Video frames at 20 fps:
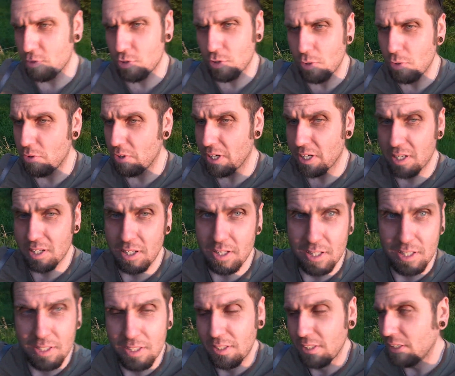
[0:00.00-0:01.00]
or you need
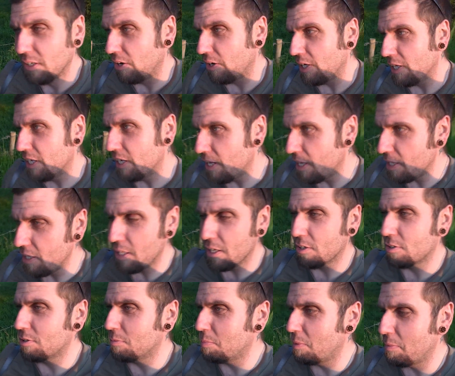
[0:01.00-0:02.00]
this to be professional,
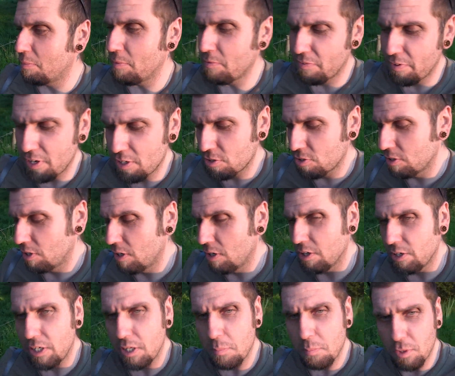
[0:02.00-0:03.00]
or you must shoot
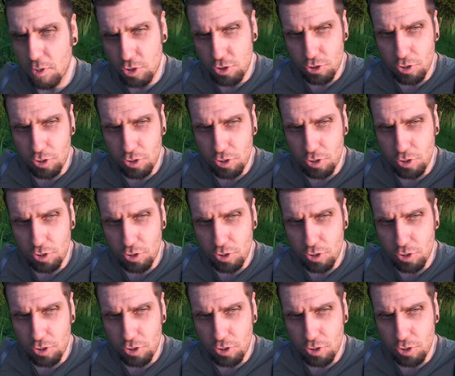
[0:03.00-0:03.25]
full frame,